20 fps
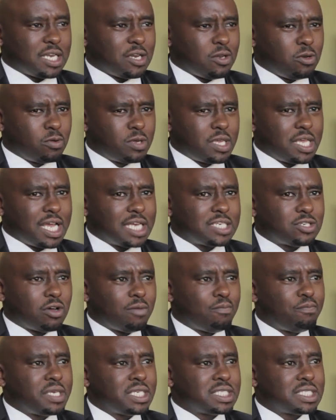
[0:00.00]
And looking at
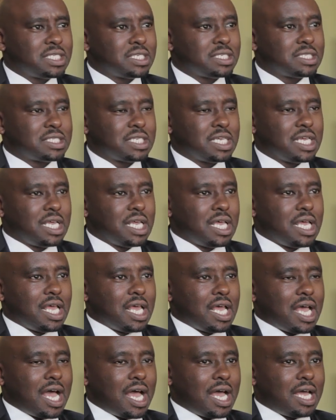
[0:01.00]
our business
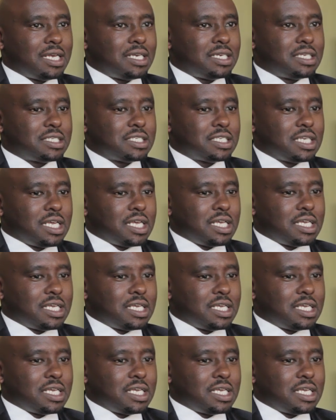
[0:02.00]
and